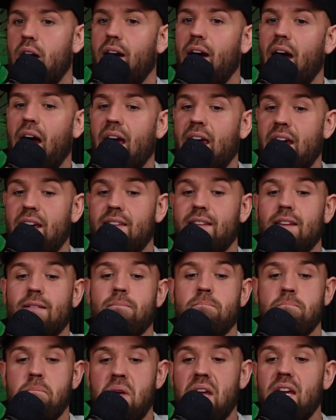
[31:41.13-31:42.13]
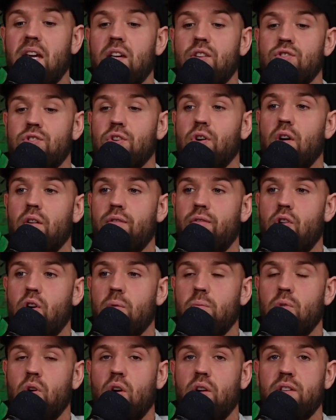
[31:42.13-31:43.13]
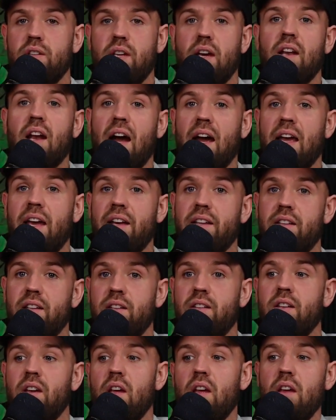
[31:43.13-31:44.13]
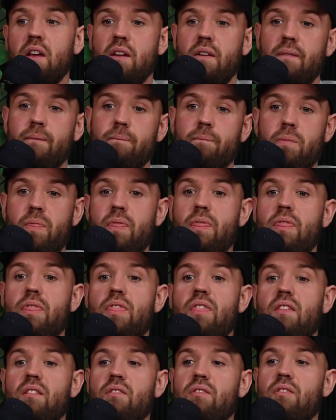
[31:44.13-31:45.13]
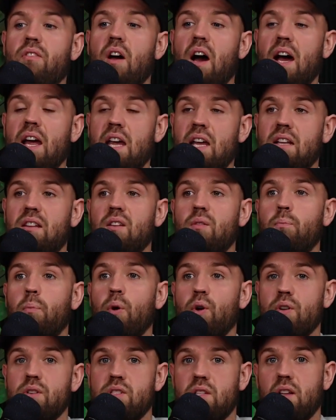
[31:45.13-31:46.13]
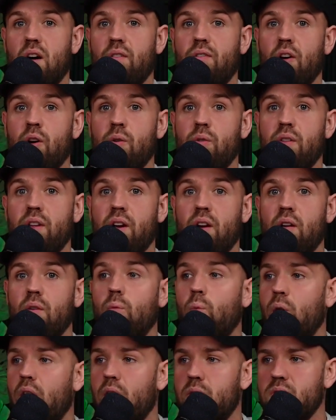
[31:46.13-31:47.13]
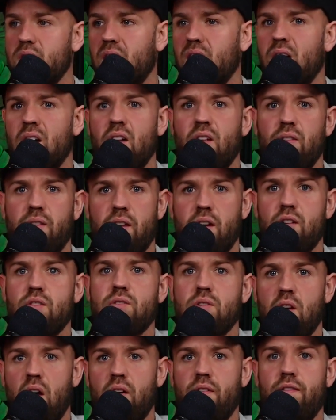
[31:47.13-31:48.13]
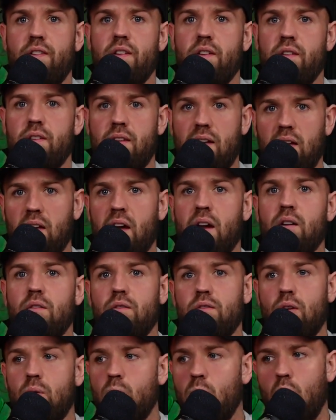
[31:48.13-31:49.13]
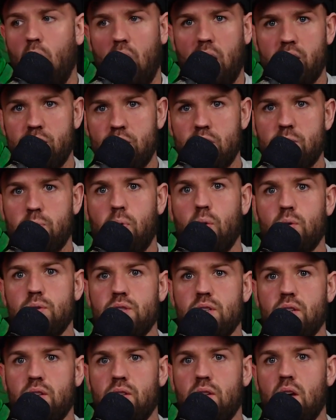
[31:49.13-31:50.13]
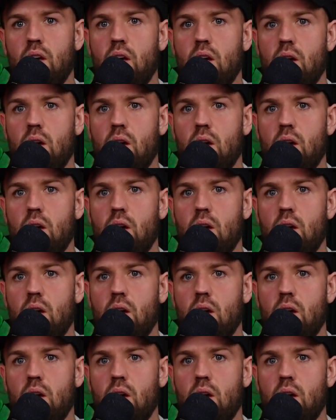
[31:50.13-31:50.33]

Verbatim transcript: I hated making short form content. I hated I hated putting stuff out there where I was like, there's nothing to learn from what I just posted.